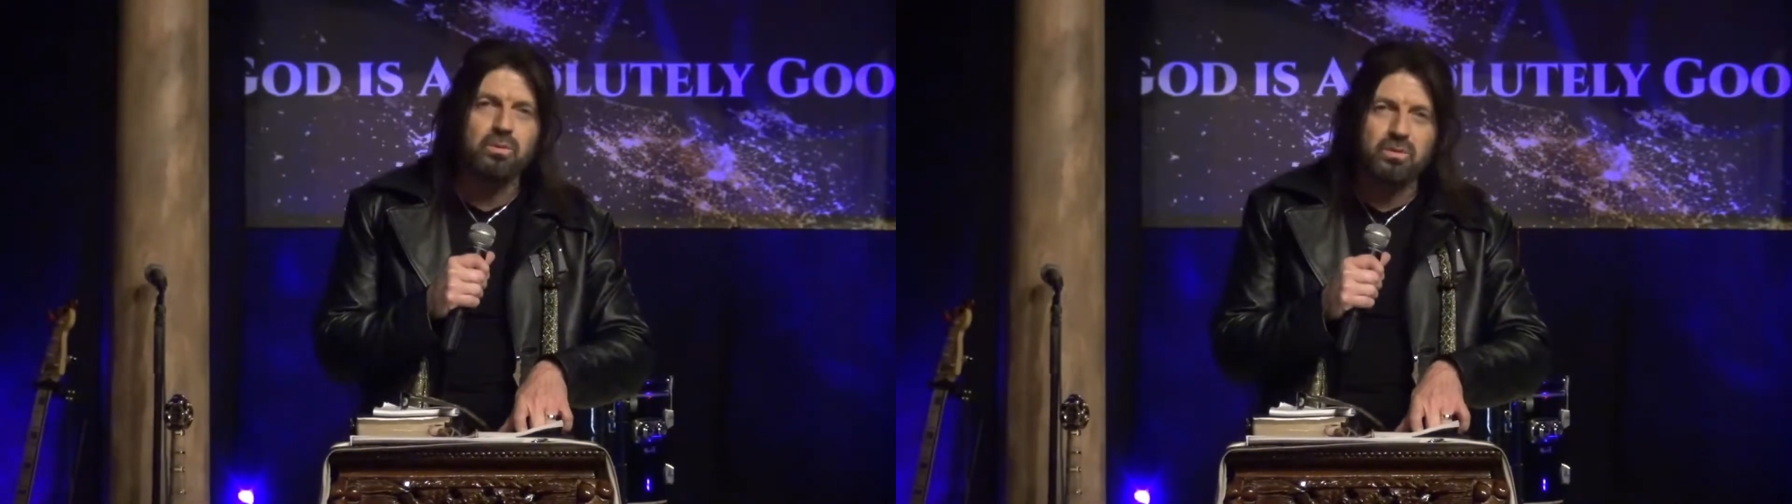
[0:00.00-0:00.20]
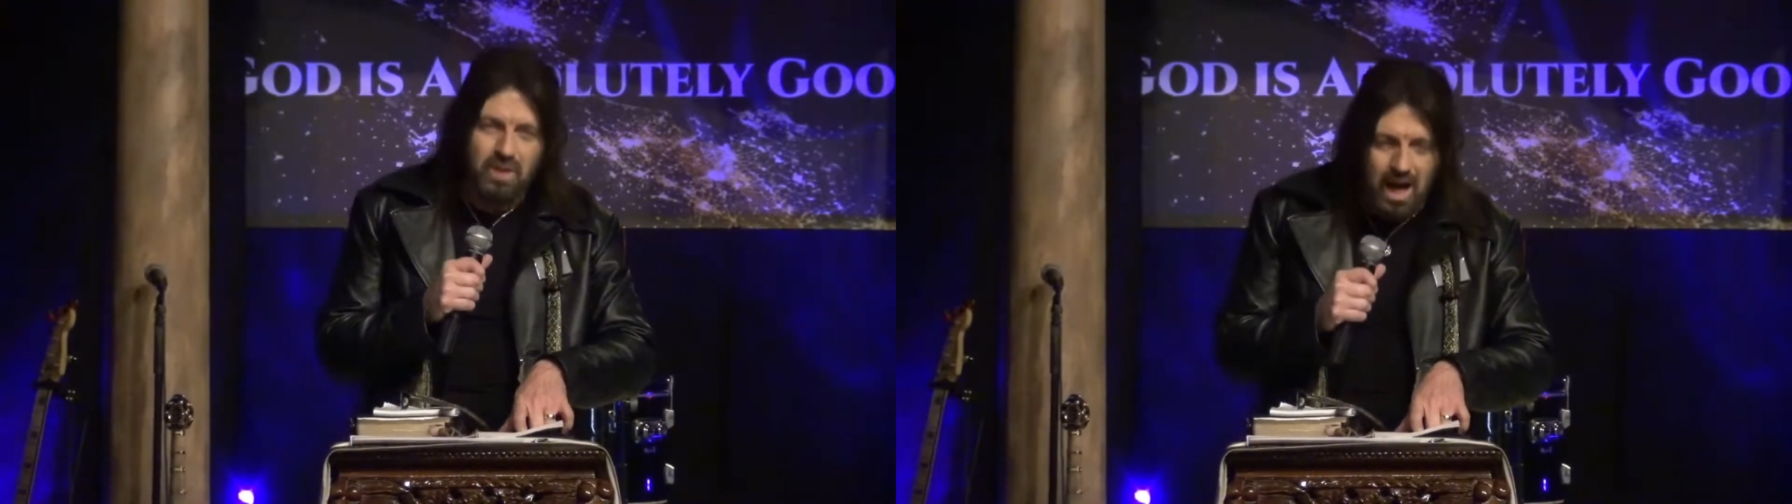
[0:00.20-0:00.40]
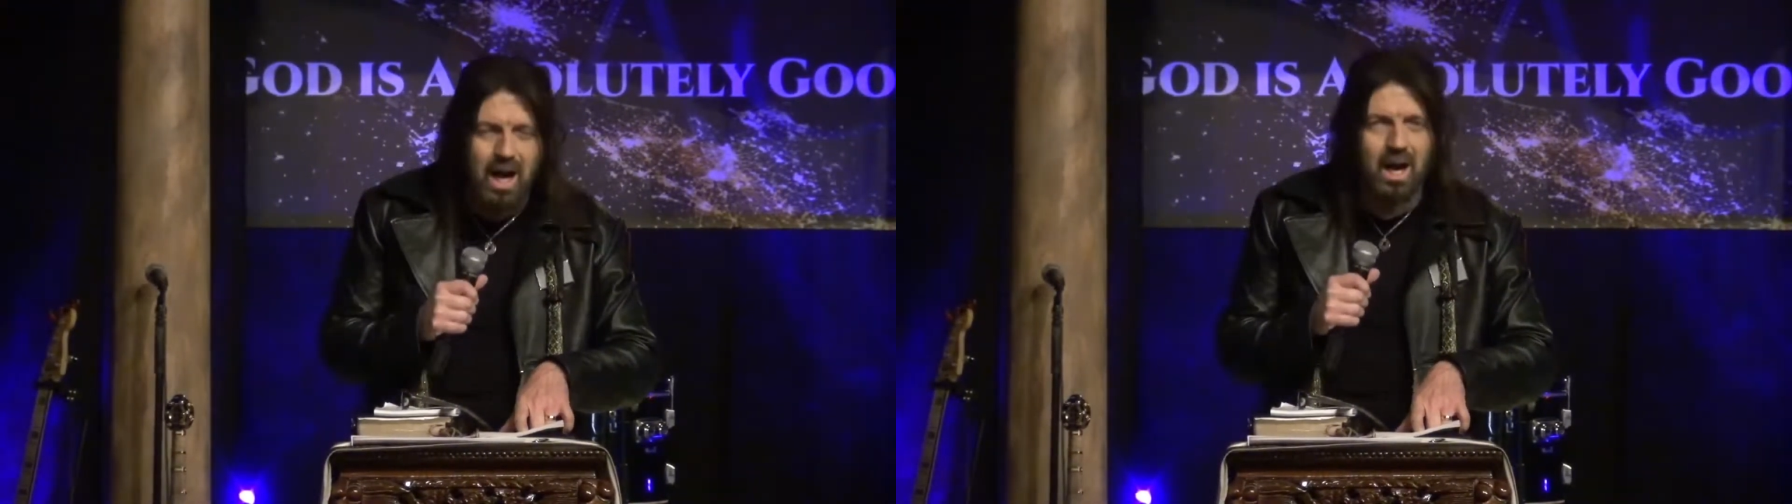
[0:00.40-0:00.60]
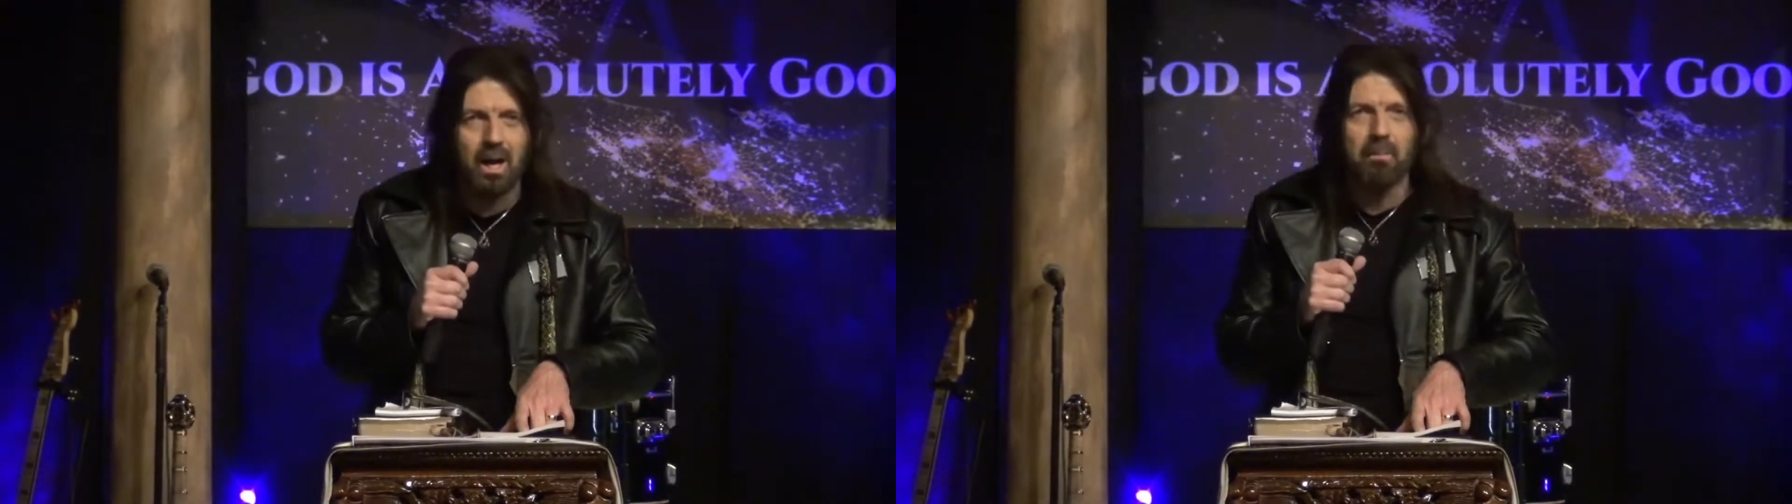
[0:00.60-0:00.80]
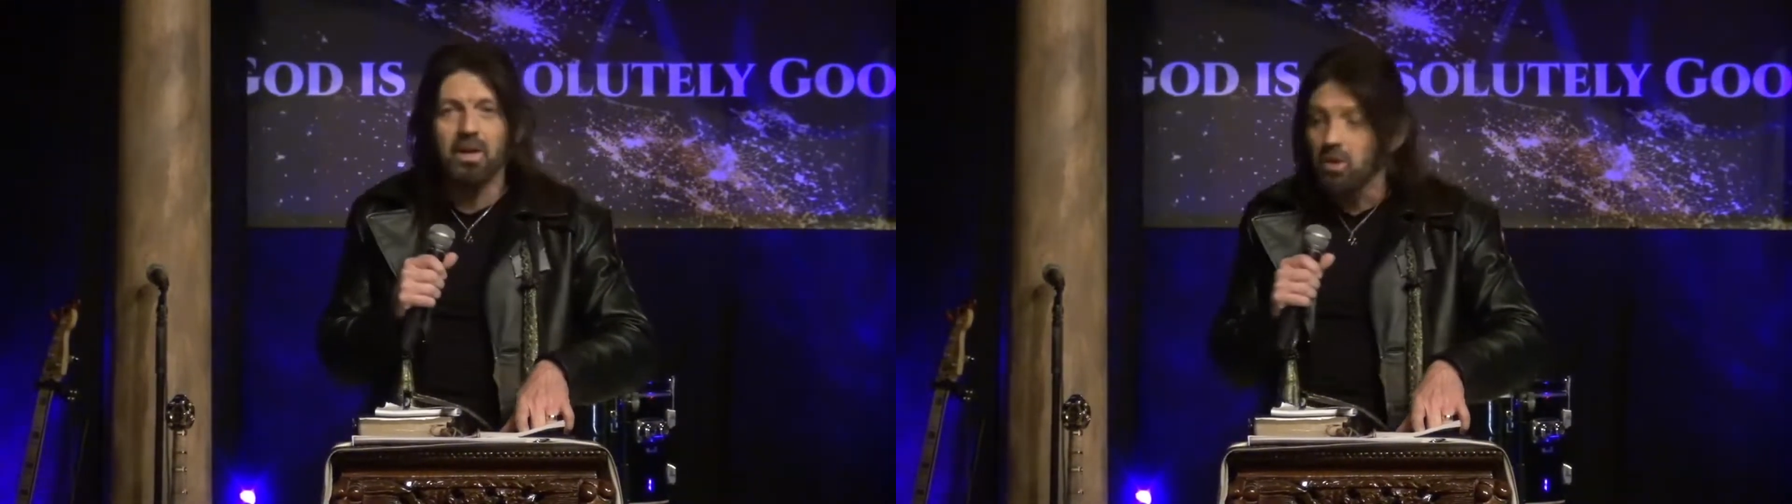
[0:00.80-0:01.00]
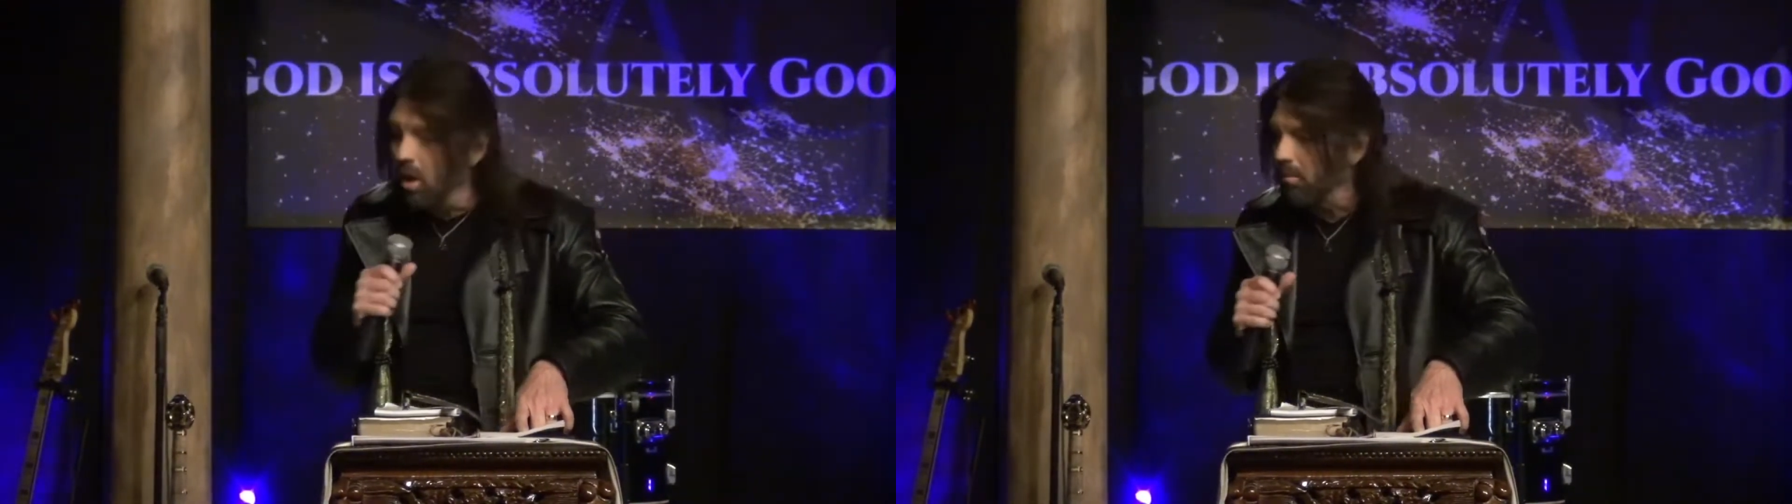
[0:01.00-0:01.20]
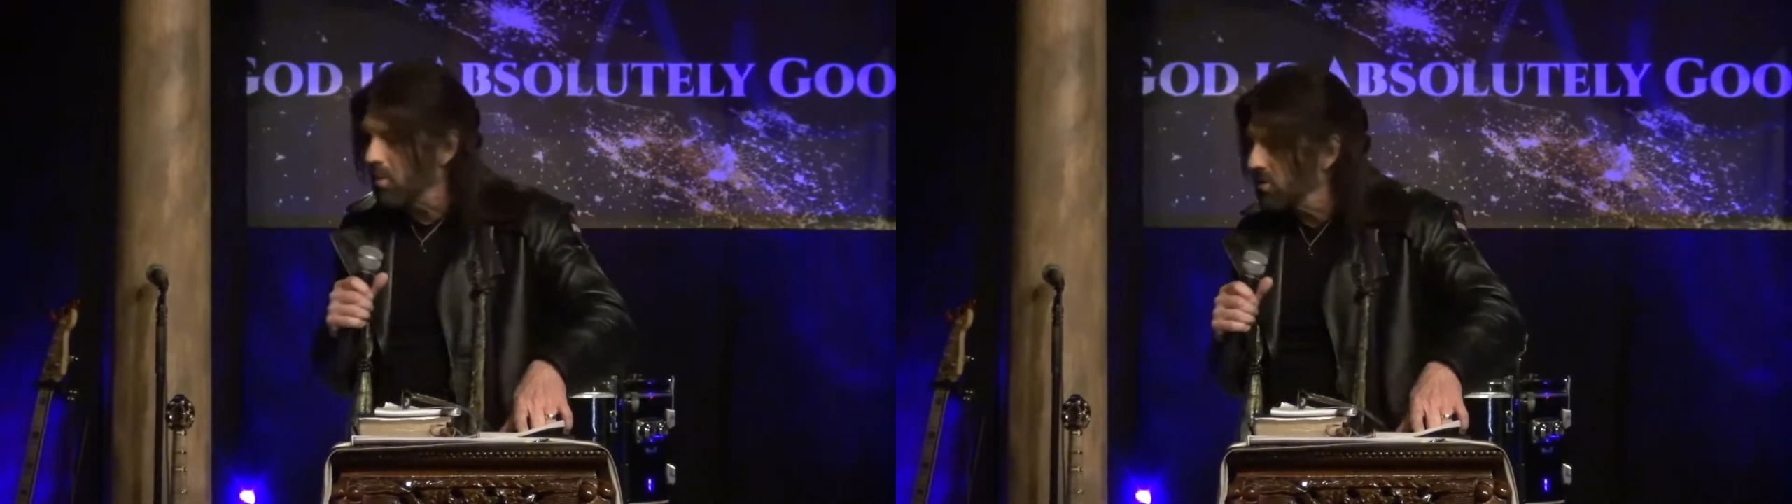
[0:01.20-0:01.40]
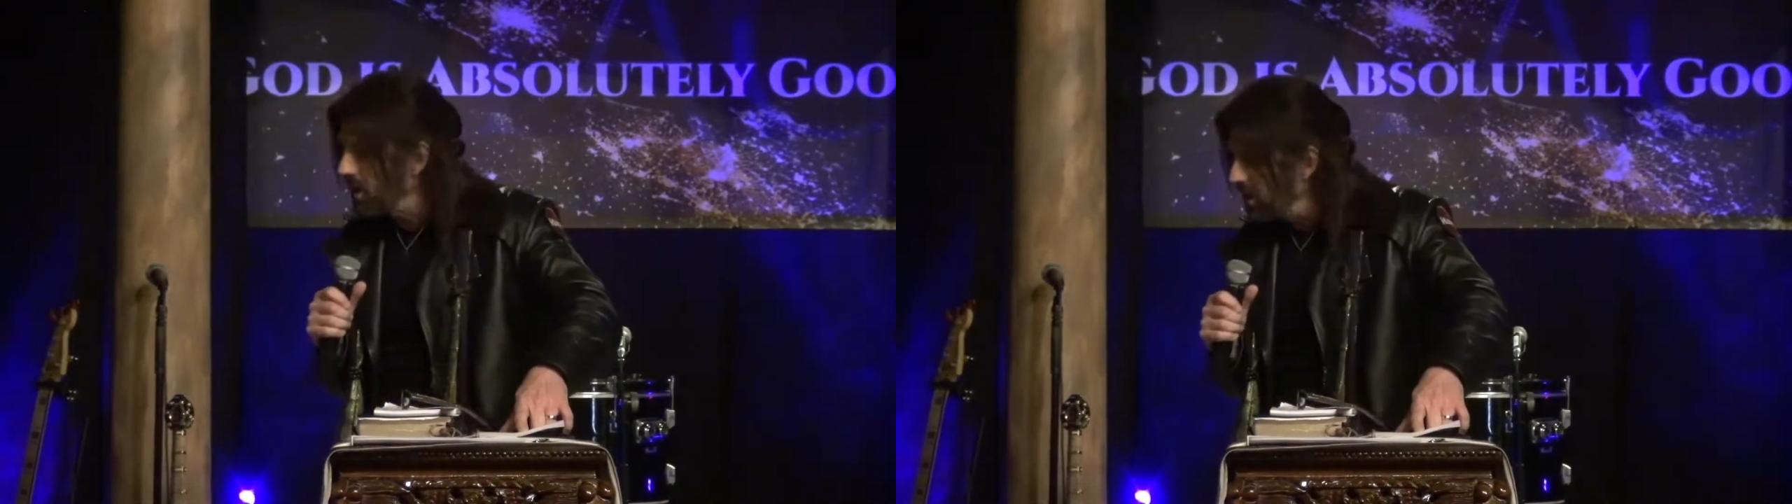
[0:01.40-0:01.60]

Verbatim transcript: time and numbers. They use